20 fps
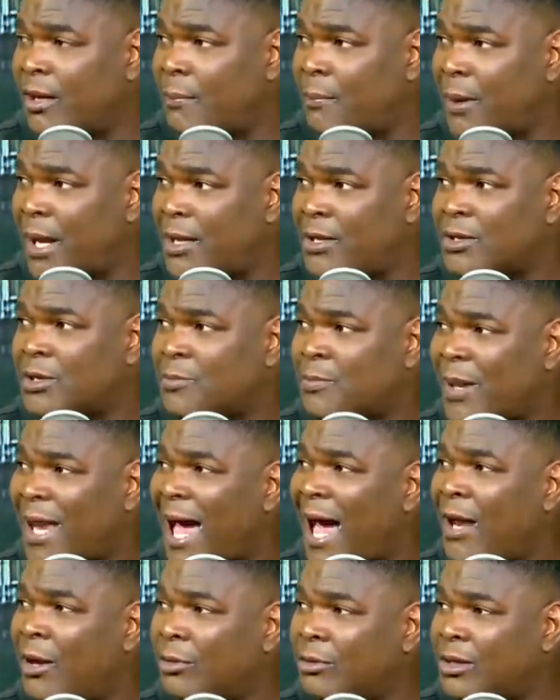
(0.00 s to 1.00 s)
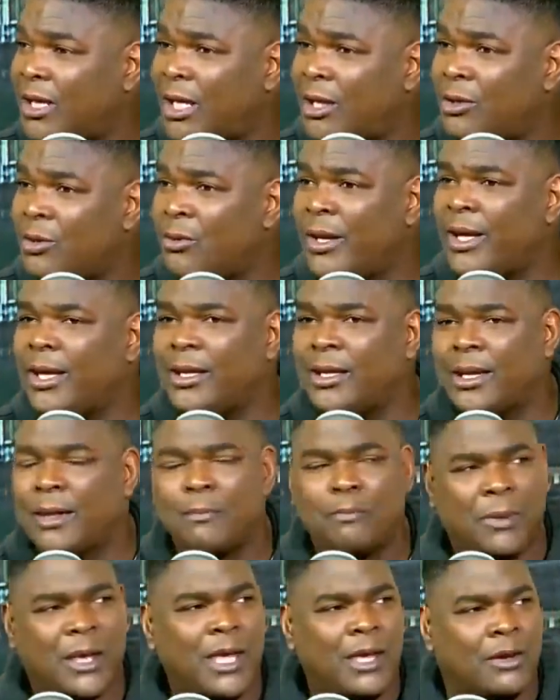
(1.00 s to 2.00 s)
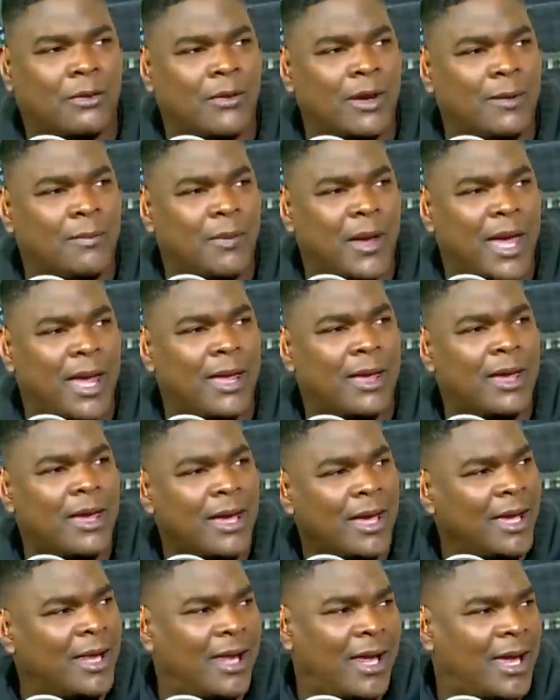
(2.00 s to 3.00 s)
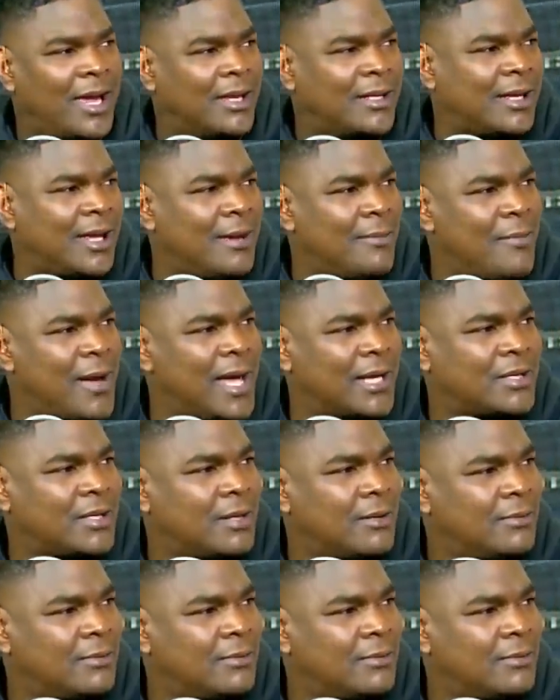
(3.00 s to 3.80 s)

England Patriots, but I don't think New England can beat Green Bay in a head-to-head matchup.